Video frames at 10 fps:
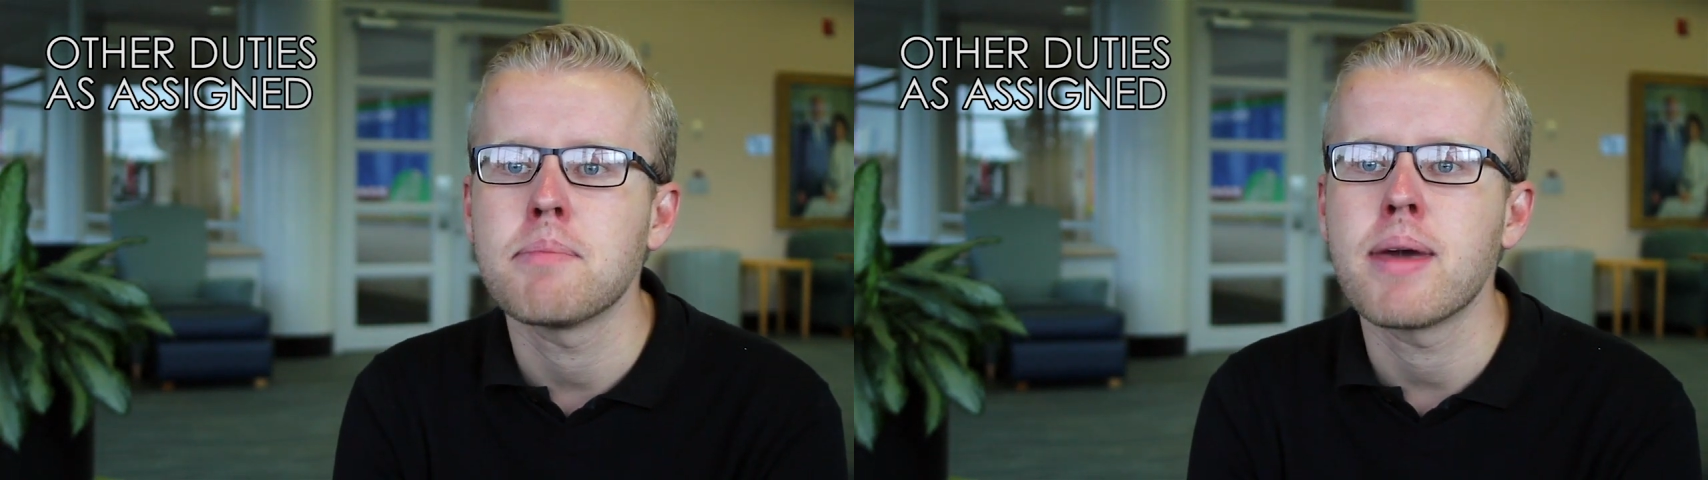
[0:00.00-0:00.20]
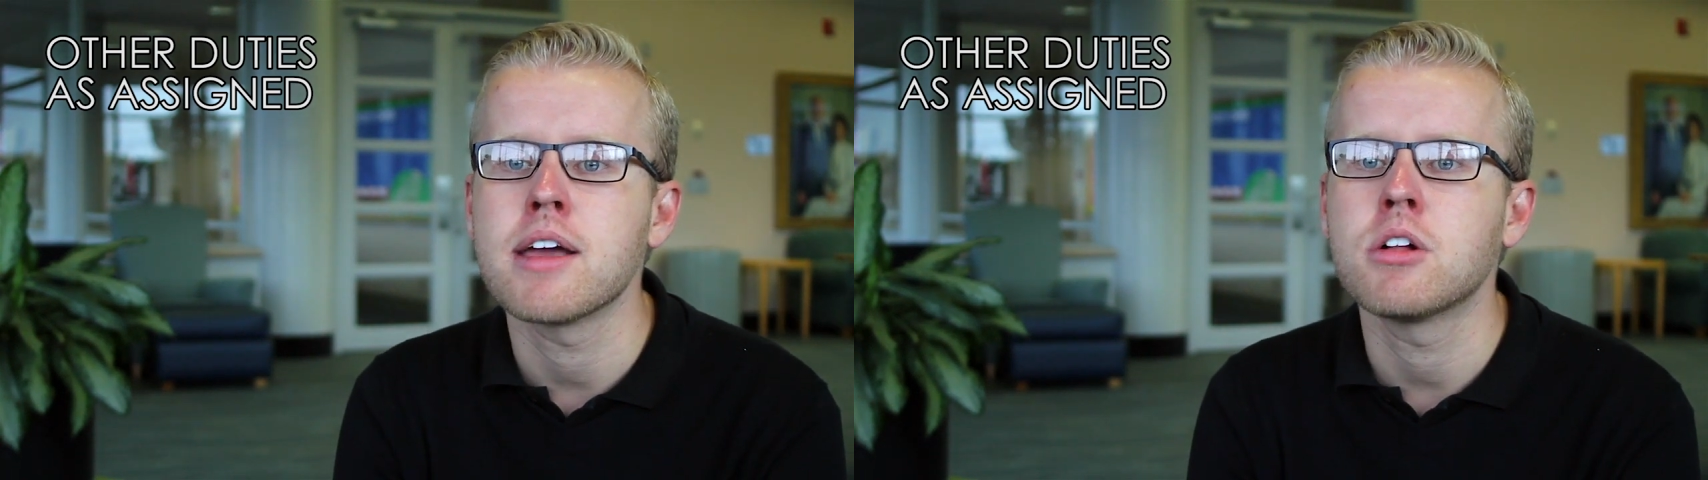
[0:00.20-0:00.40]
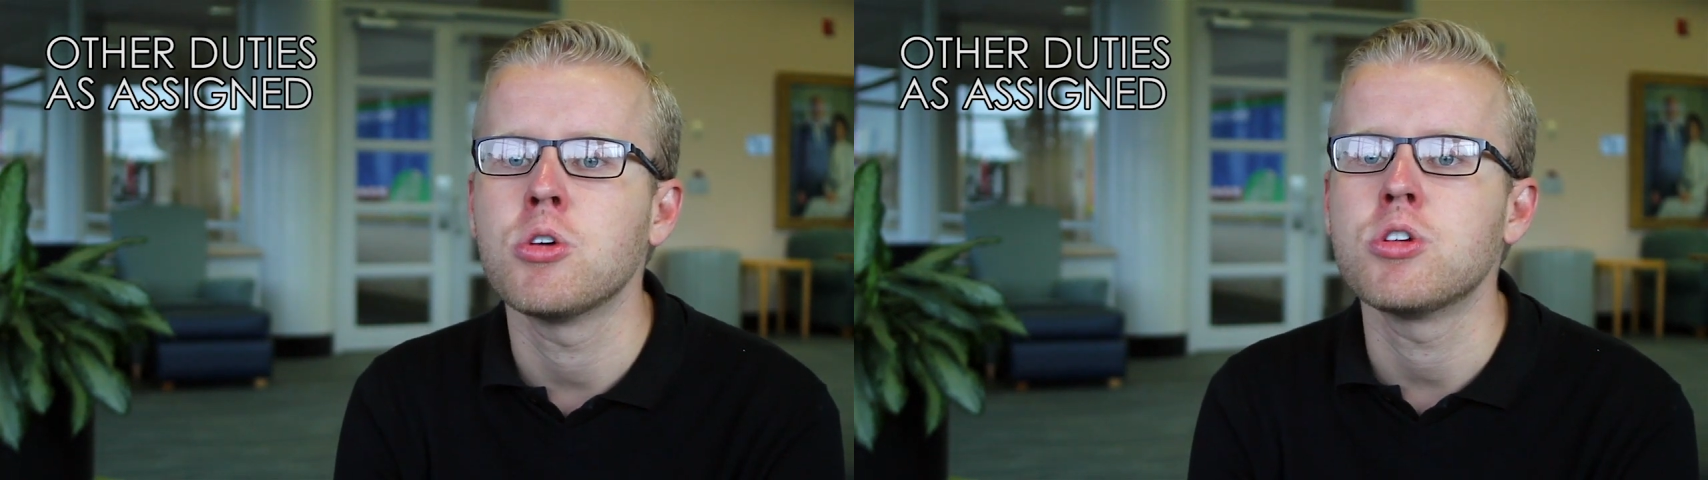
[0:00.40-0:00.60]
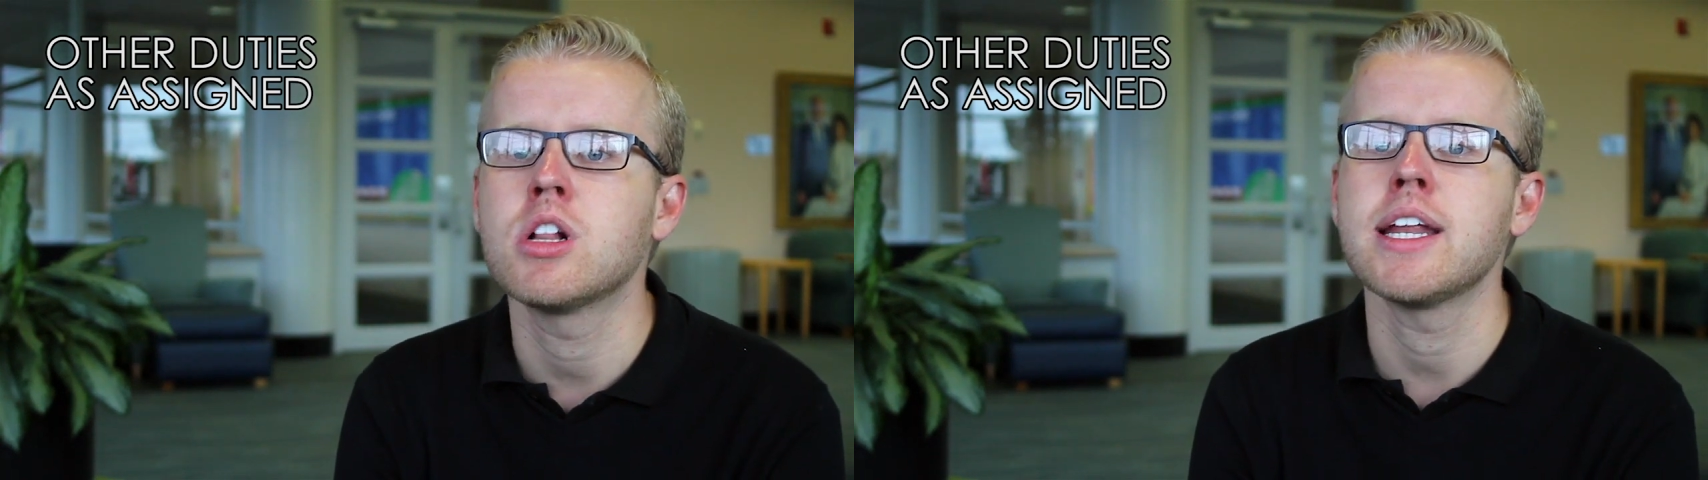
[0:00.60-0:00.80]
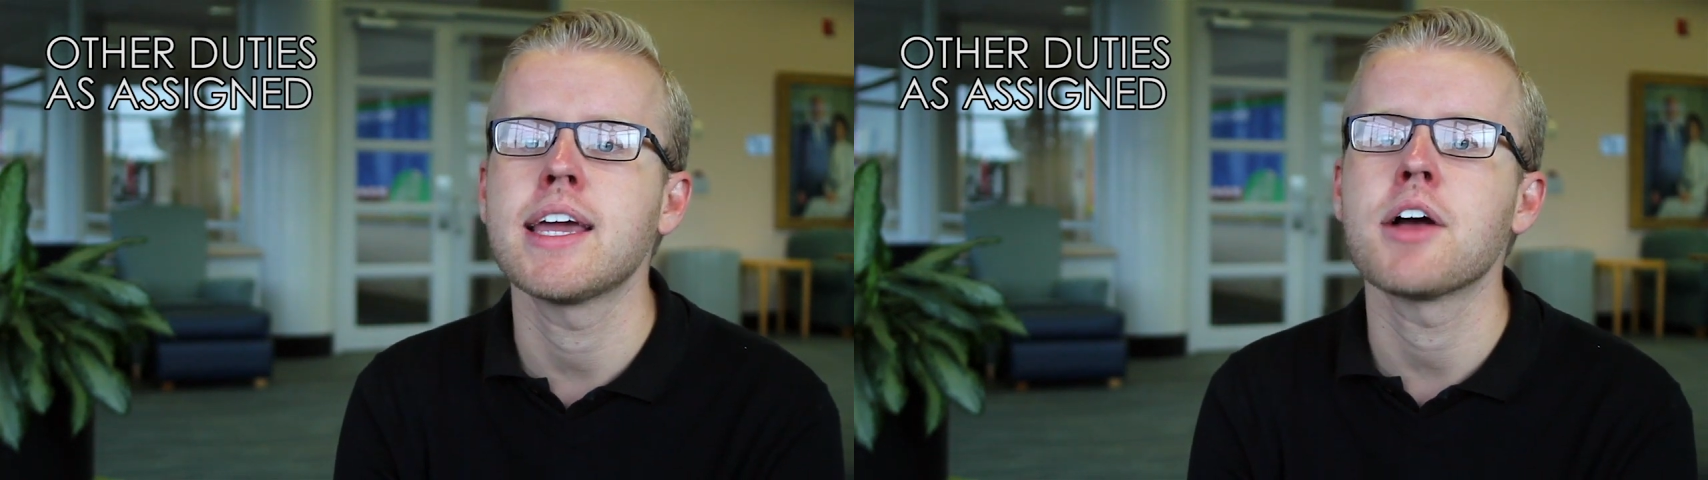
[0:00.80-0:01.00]
they may
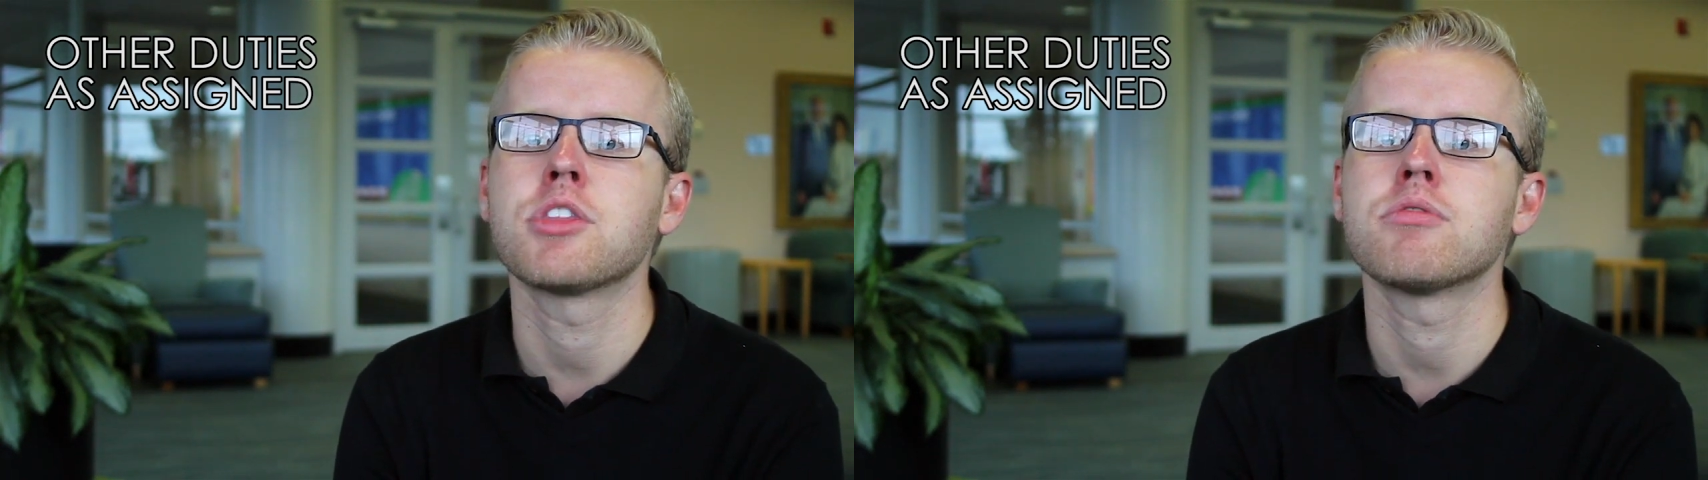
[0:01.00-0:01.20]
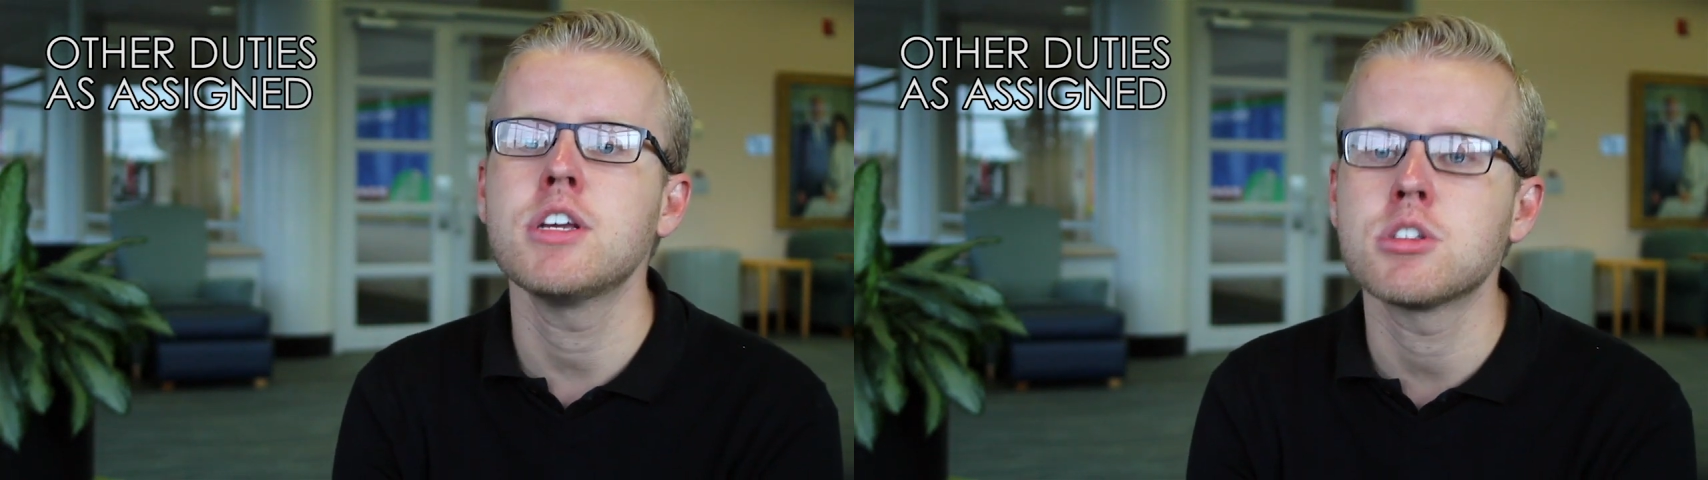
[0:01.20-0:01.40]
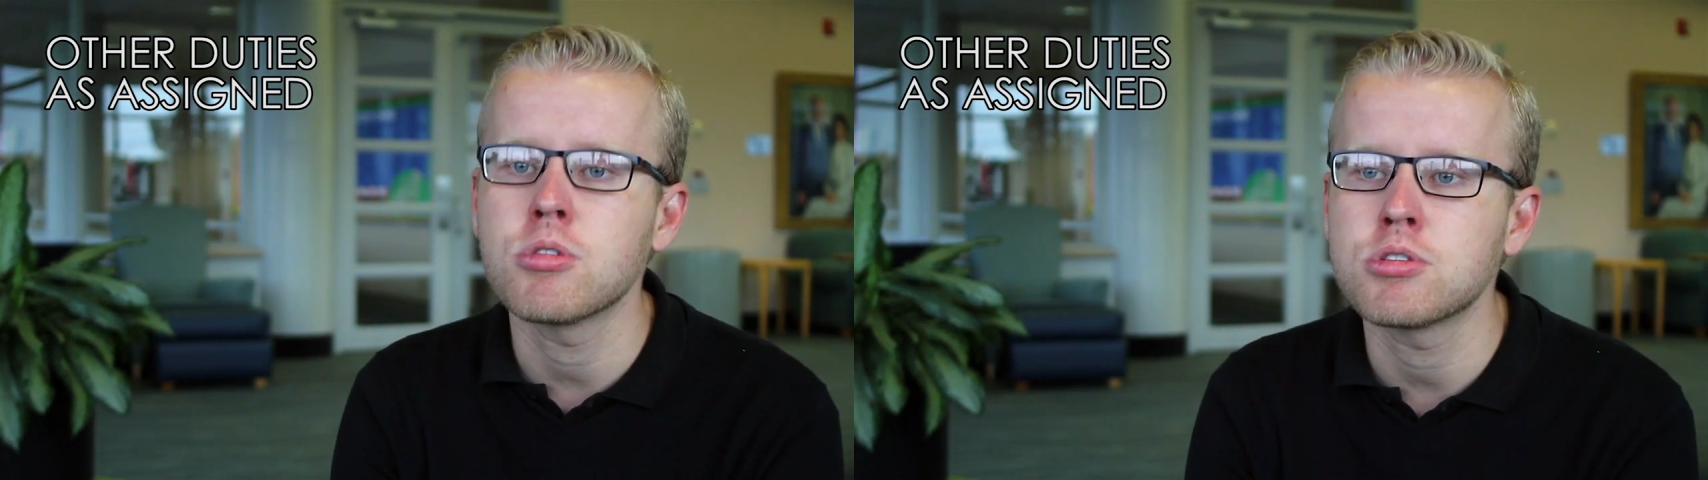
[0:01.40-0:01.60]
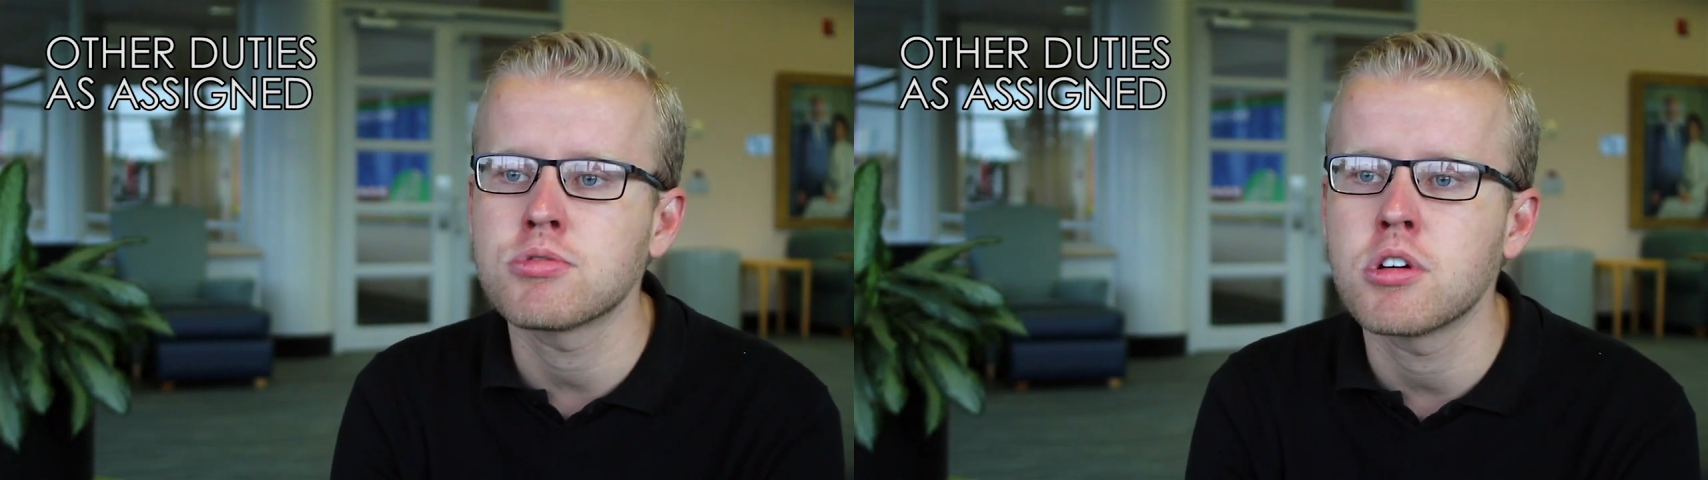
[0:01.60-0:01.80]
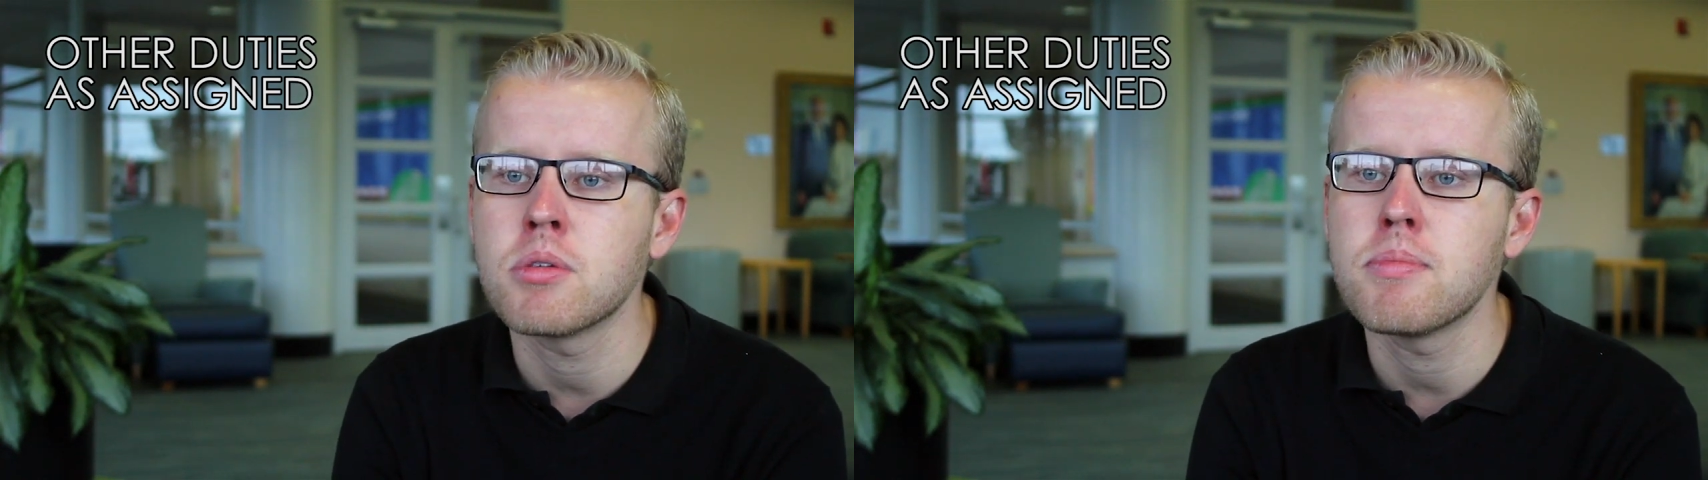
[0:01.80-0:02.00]
include cleaning out the
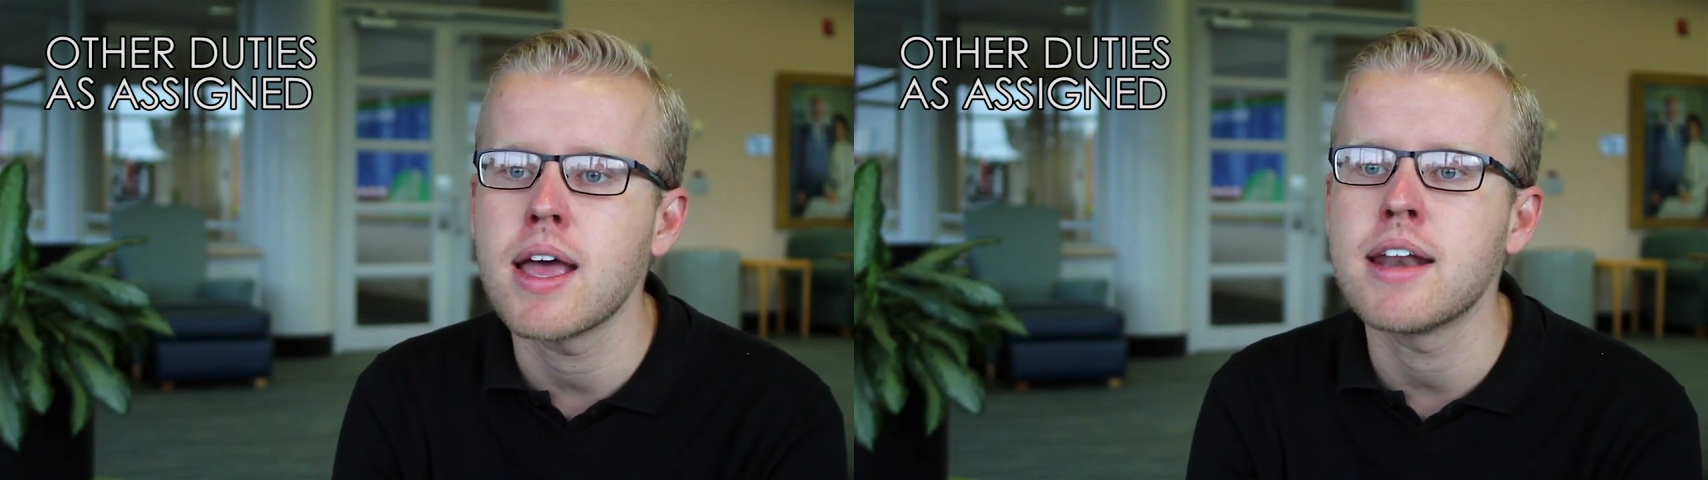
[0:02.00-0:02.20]
resource room,